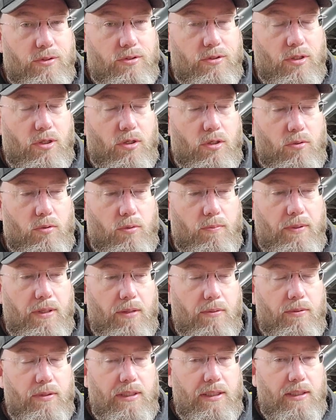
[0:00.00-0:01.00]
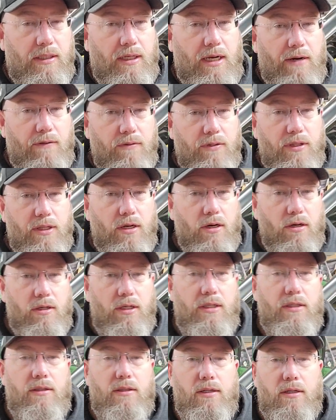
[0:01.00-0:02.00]
so we'll be able to get everything
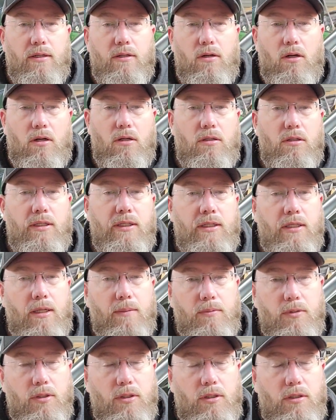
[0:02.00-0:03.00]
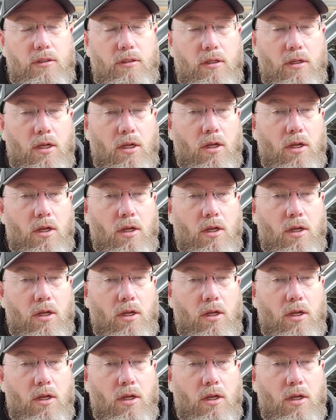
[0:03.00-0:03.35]
underneath there all cleaned up good.